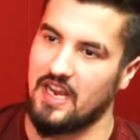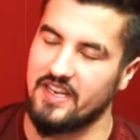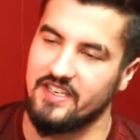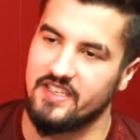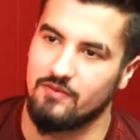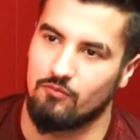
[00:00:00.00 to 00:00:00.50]
I
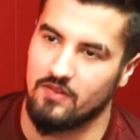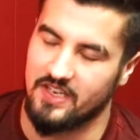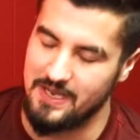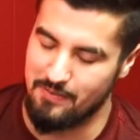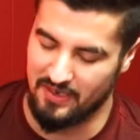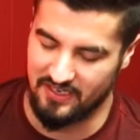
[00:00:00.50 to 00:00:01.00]
need to
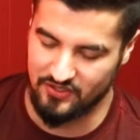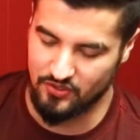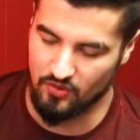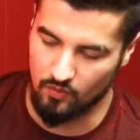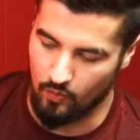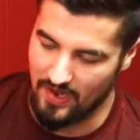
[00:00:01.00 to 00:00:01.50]
keep, like, a
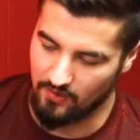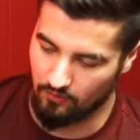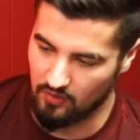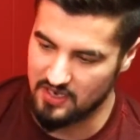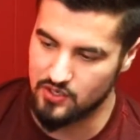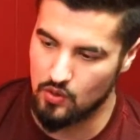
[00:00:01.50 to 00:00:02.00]
certain weight
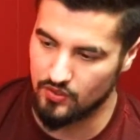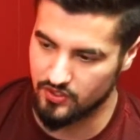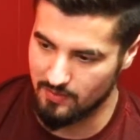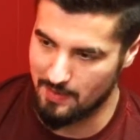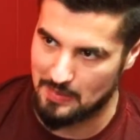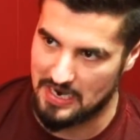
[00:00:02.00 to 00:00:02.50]
threshold
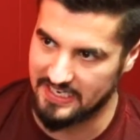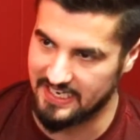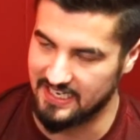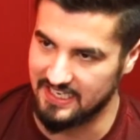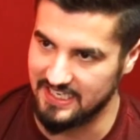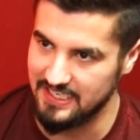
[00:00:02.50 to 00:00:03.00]
so my body
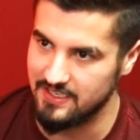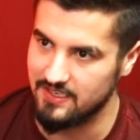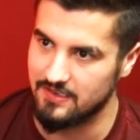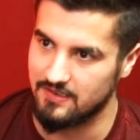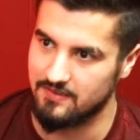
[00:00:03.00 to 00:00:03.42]
can eat.